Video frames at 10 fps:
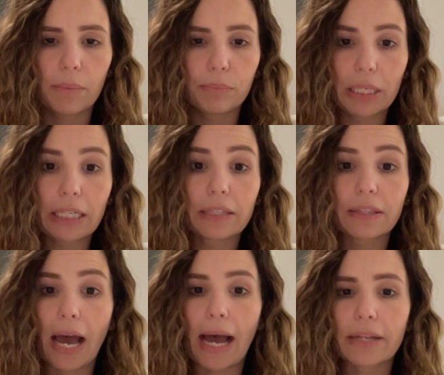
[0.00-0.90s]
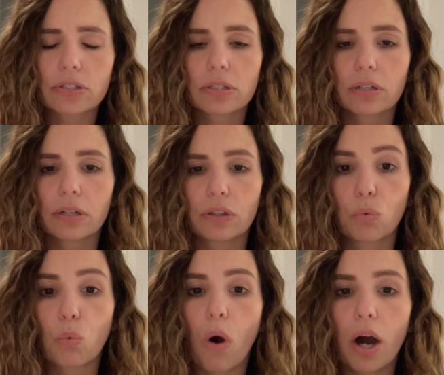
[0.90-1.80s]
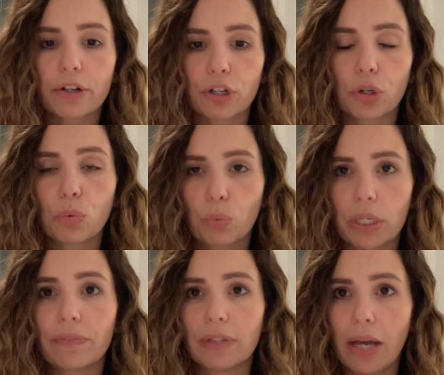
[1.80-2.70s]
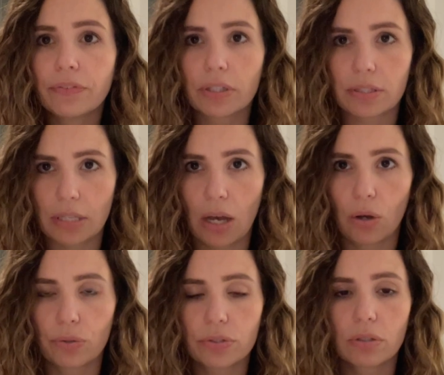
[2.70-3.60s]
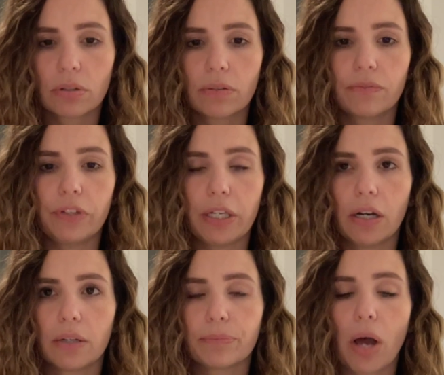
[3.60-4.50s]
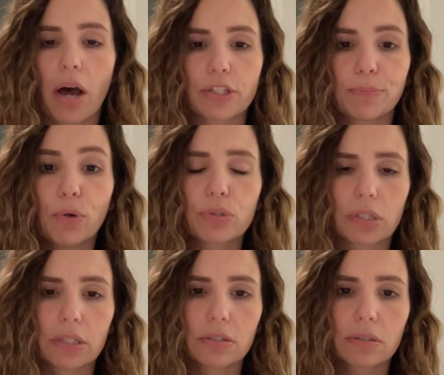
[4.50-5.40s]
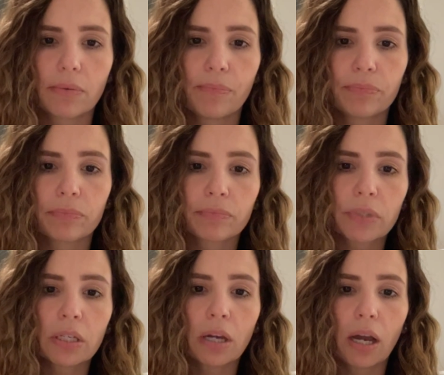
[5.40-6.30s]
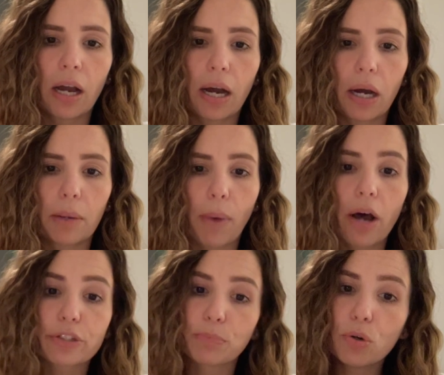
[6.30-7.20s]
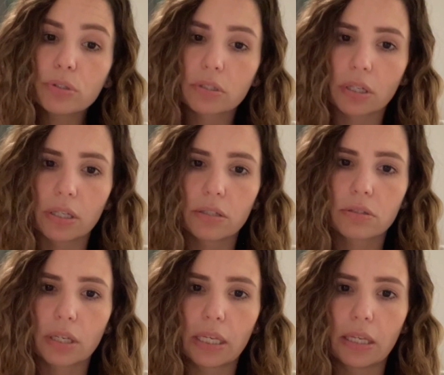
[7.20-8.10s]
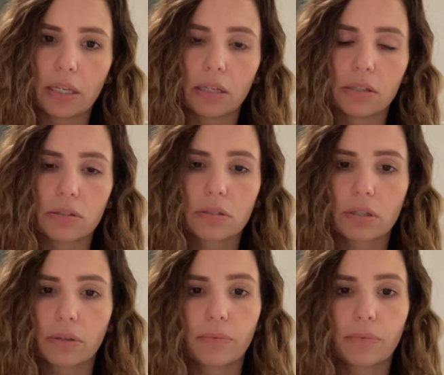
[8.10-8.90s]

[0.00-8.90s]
meaning that the water would have left the cells via osmosis. Osmosis is